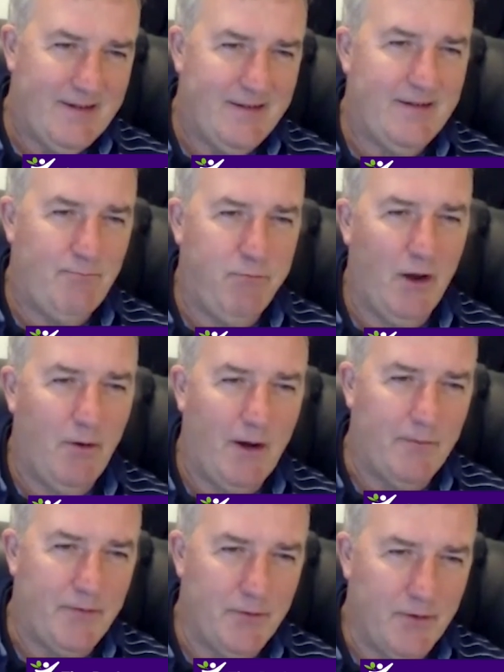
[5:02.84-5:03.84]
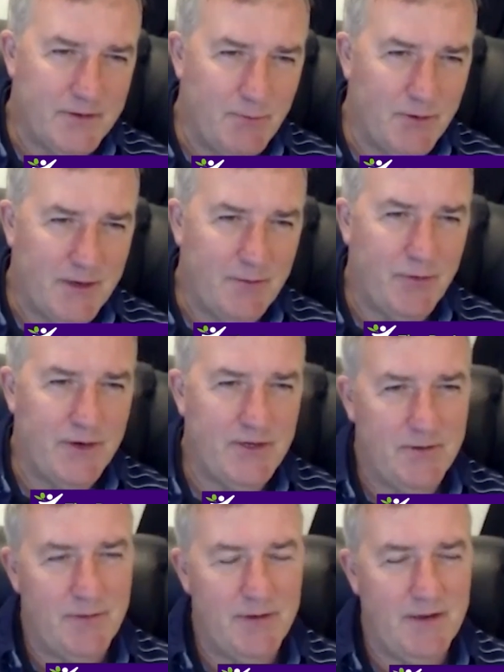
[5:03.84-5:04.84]
blow up through osmotic
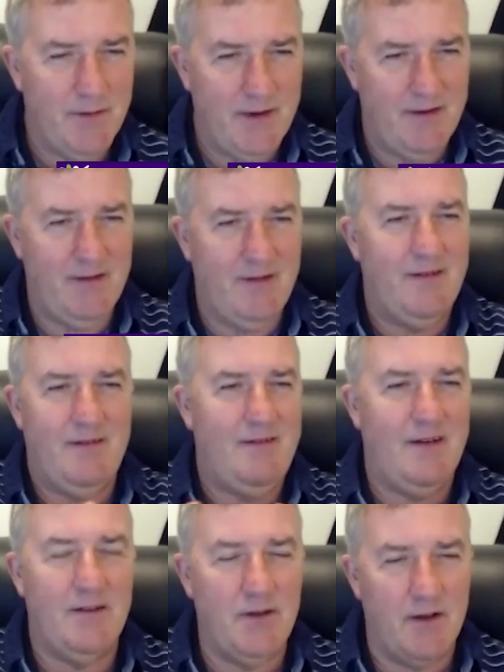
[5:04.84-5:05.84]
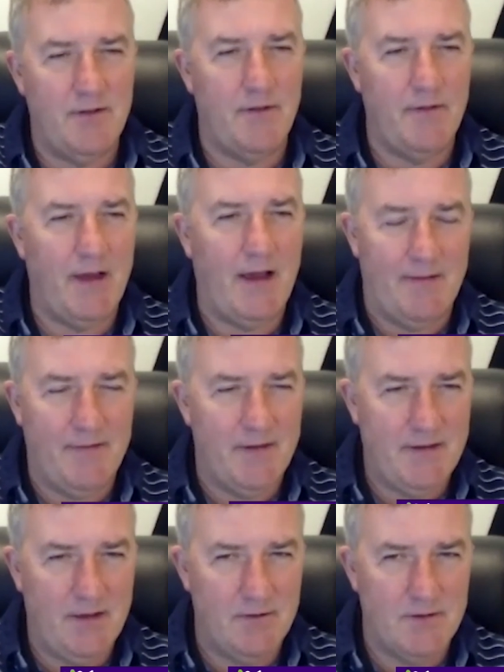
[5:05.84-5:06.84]
pressure. But I mean, other than that, the
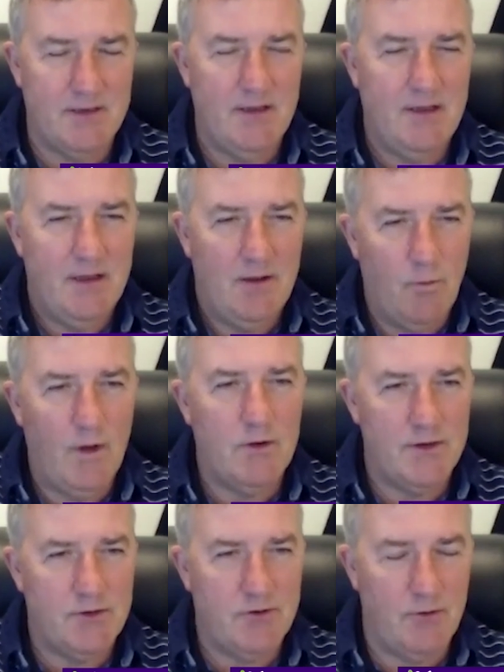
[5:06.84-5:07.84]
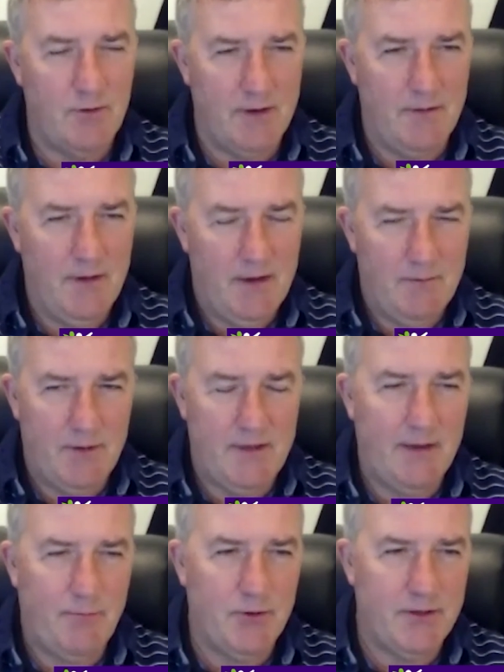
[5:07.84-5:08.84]
cells will control it. But the
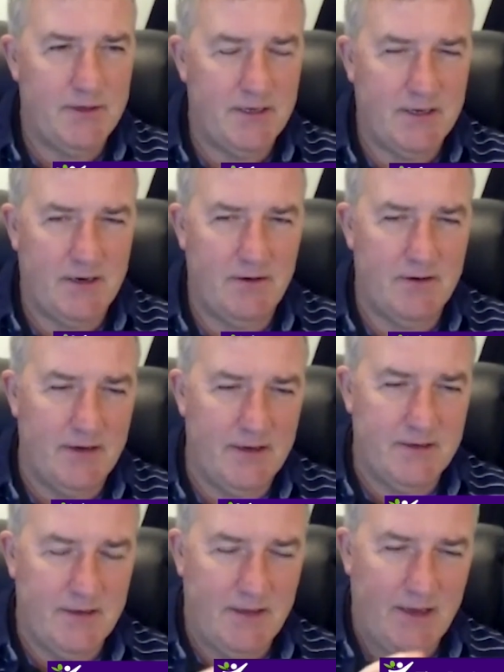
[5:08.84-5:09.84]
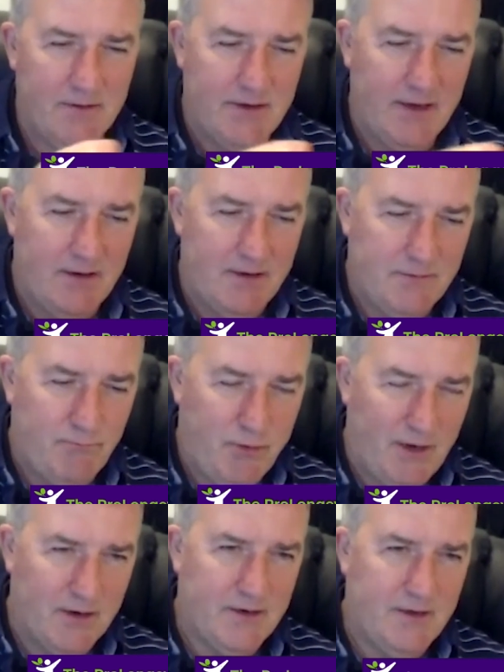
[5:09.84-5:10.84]
hypothesis currently is that the LDL is
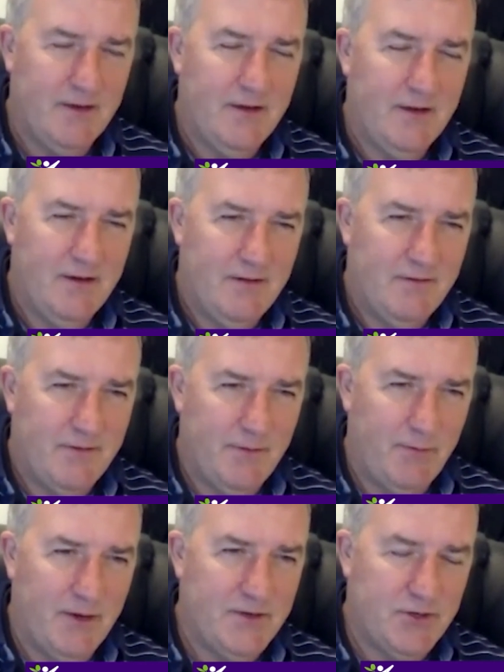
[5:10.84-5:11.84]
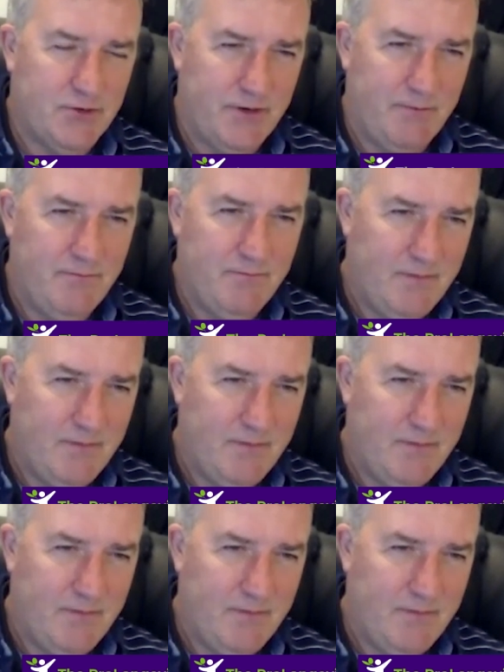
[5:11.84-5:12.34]
plucked from the bloodstream